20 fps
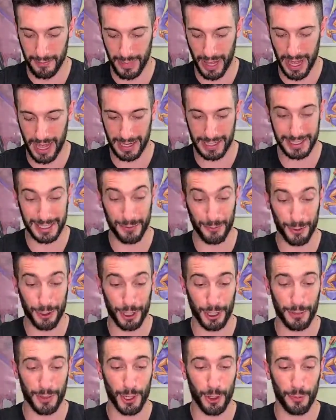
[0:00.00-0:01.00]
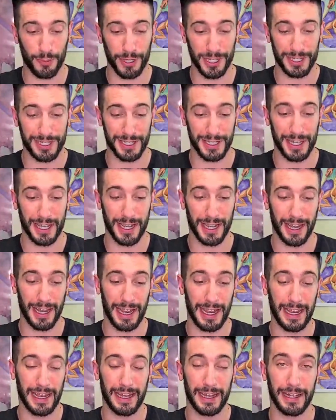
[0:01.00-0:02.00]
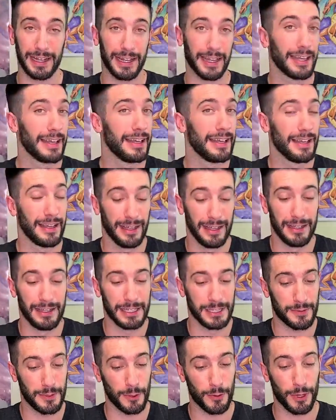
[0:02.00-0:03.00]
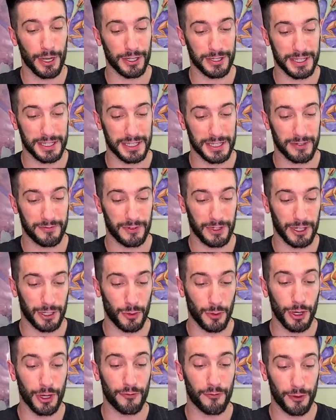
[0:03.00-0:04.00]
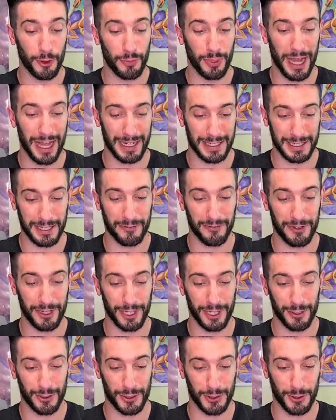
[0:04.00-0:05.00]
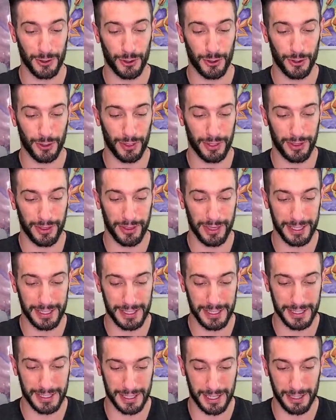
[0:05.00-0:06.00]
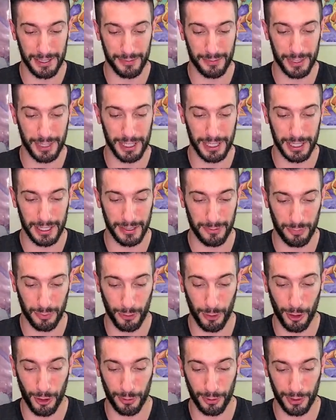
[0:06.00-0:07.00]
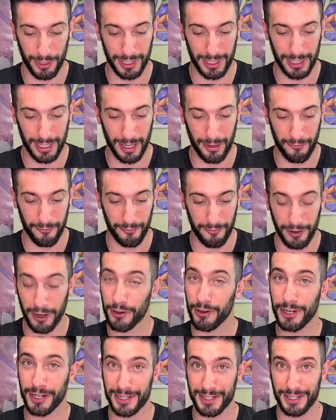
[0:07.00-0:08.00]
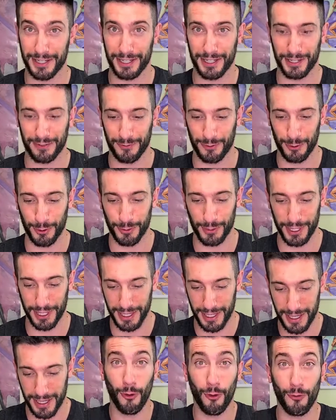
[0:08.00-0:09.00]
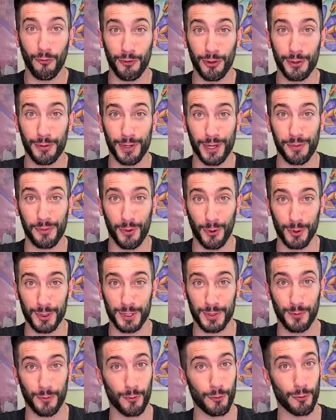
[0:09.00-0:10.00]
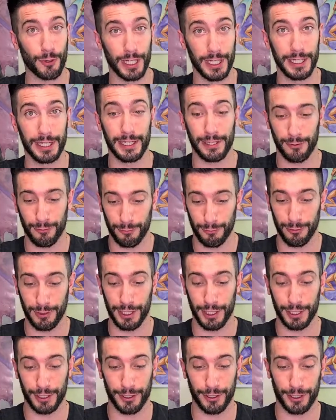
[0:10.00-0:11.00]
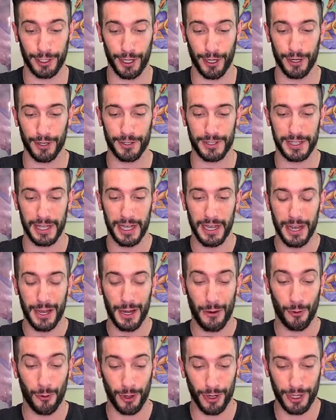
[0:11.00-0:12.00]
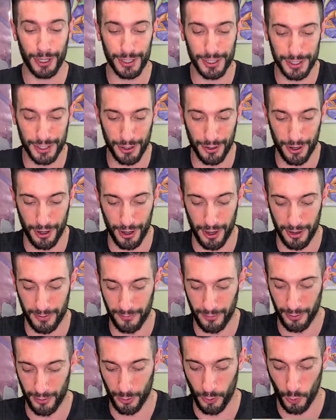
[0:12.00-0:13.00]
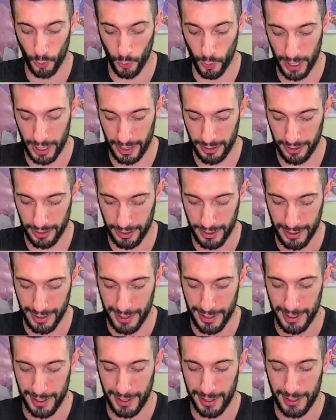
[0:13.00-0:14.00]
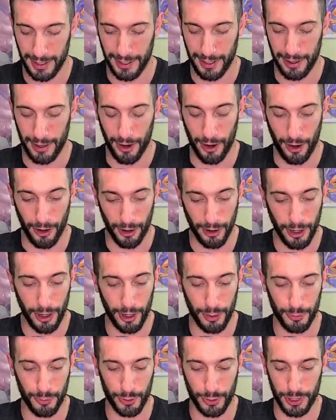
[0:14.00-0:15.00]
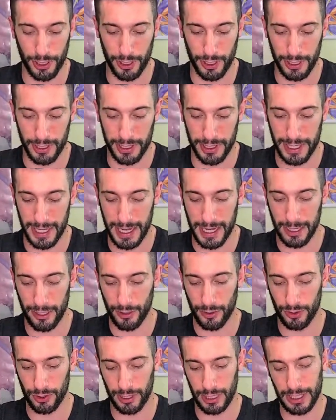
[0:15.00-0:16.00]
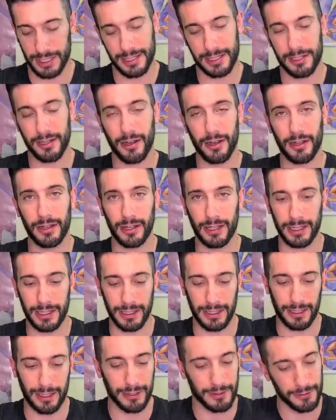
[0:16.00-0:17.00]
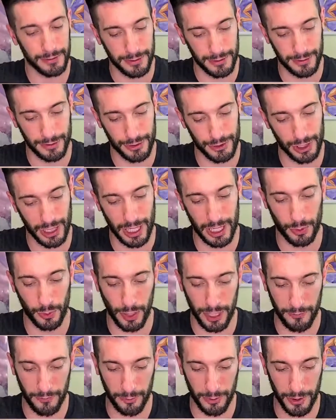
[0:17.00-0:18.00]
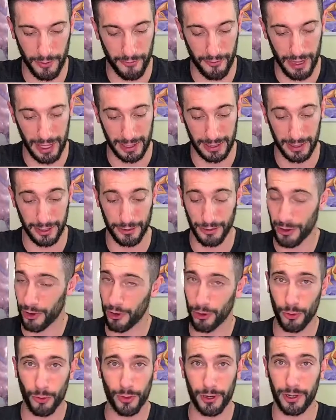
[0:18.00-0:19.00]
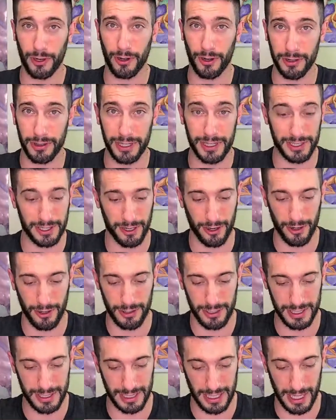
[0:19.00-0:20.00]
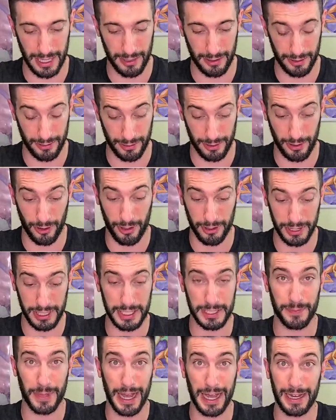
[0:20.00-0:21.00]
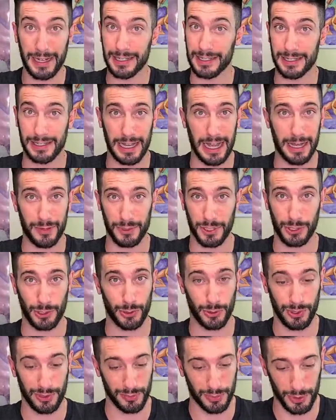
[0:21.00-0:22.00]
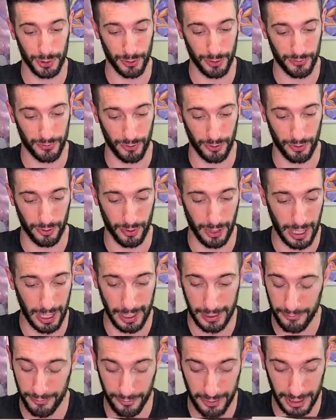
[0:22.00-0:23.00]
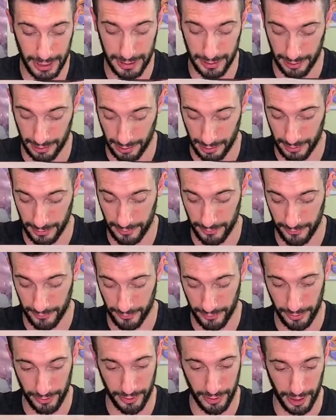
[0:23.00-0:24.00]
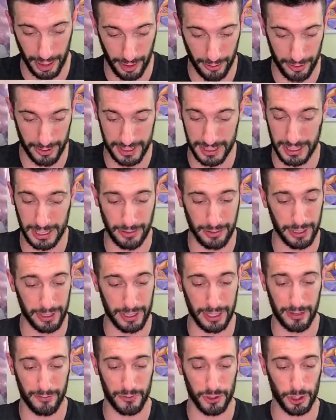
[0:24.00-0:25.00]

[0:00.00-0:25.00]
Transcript: packs that we're going to be opening today. And it's been a while since I've done quite a few packs in a video, so this is gonna be probably very exciting for me. Hopefully we can pull some really, really good cards. We're gonna start off with our Umbreon. Now, let's not like shy away from the fact that the artwork on these cards is or on these packs is absolutely beautiful. I freaking love the art style that they've